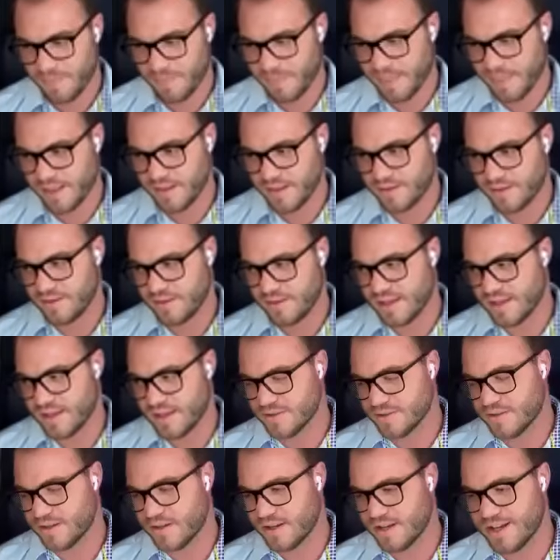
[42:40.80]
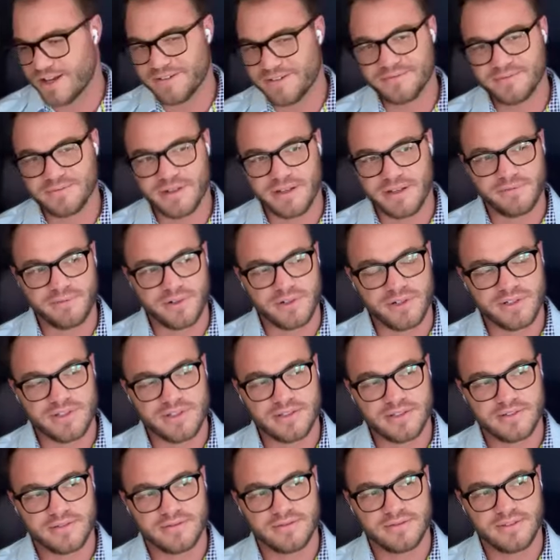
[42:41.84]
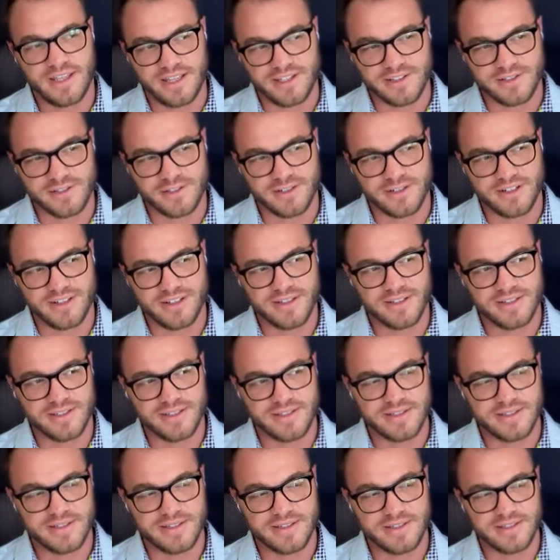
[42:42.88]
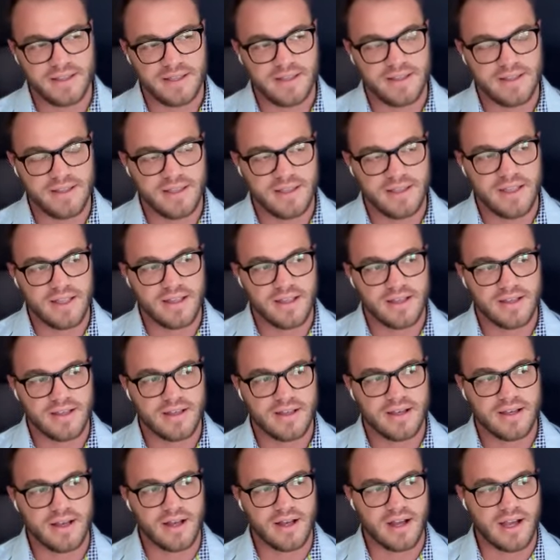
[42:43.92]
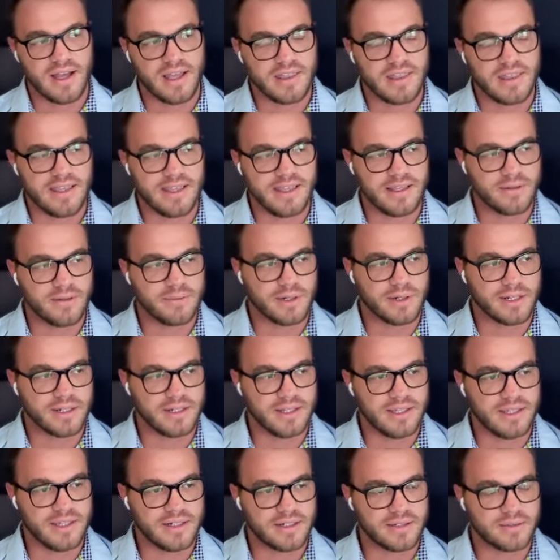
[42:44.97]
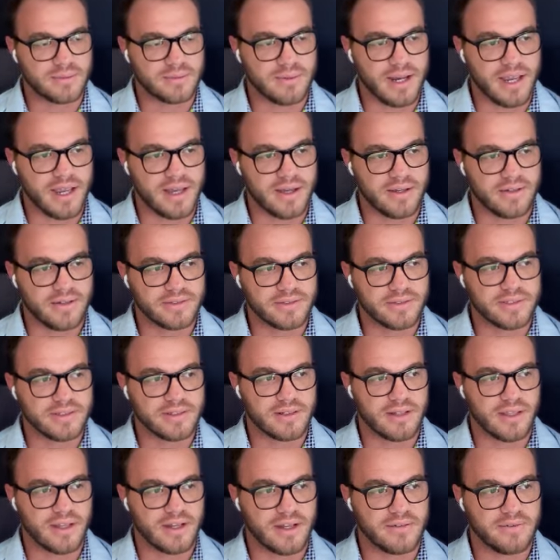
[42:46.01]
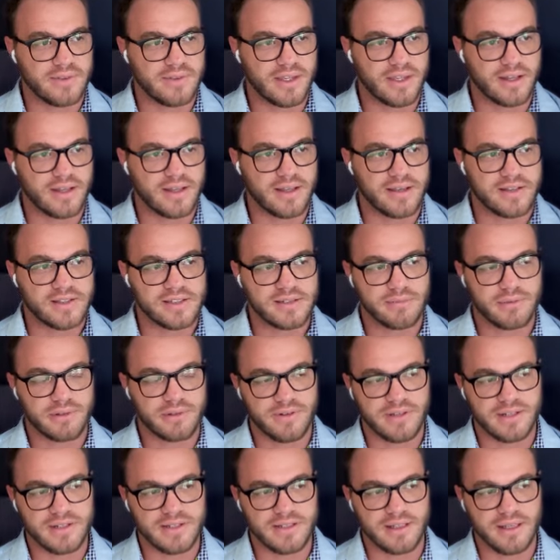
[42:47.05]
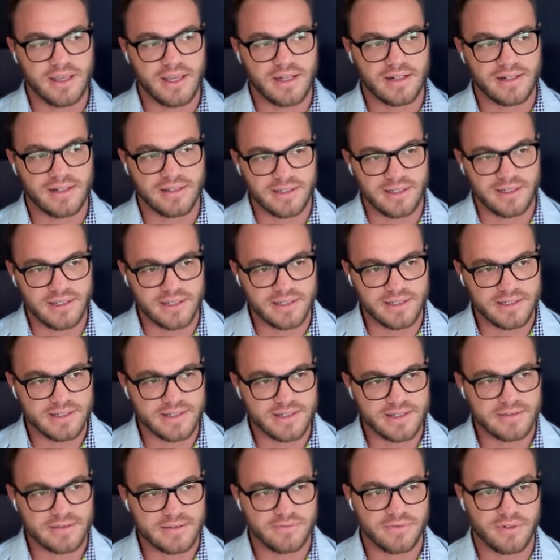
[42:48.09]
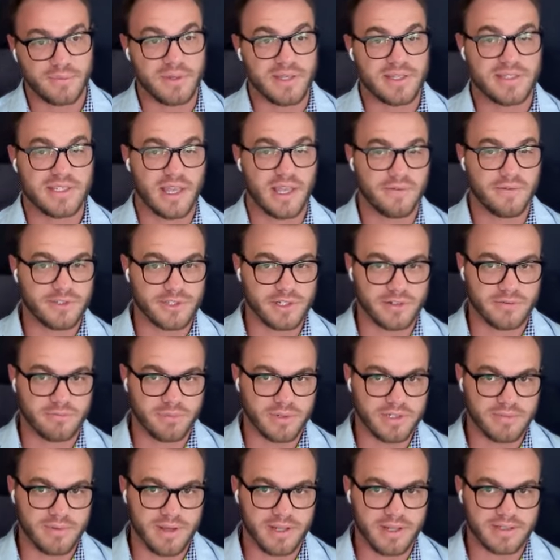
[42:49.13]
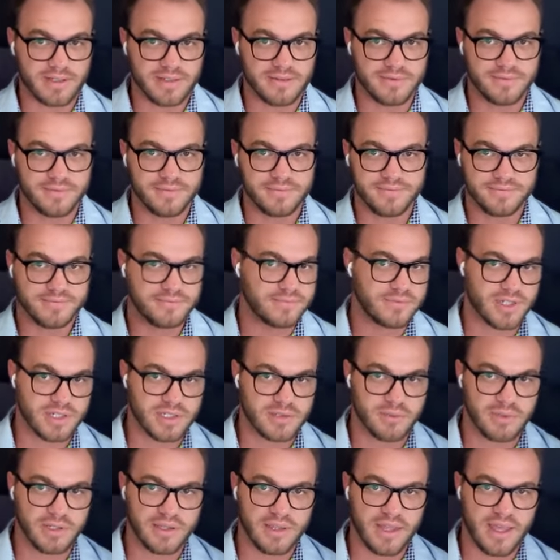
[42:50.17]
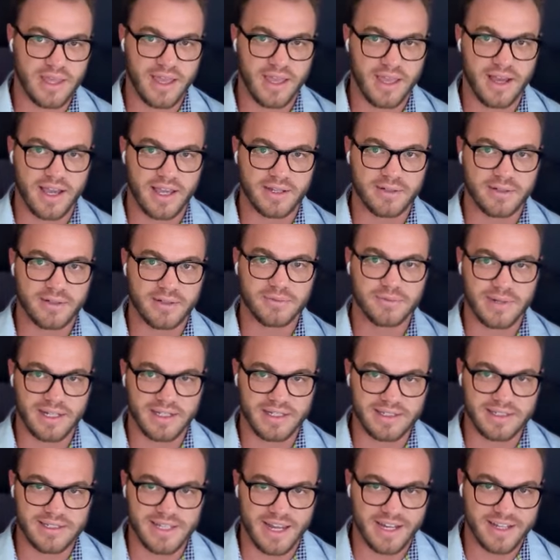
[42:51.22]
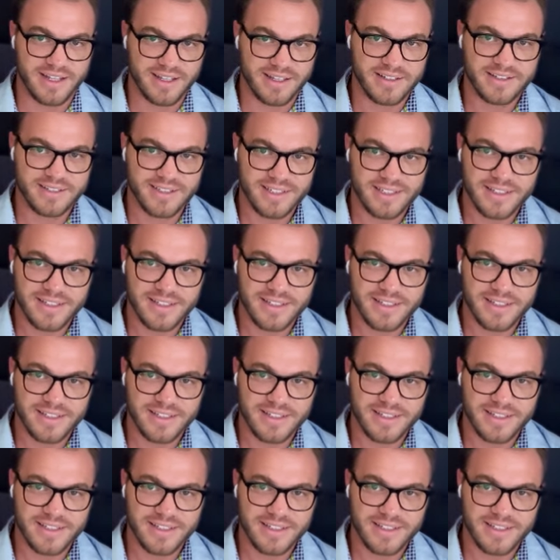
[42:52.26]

Yeah. My first answer is I think we're going to get around a lot of the customer-facing analytics from a self-serve perspective, just with AI-ready data.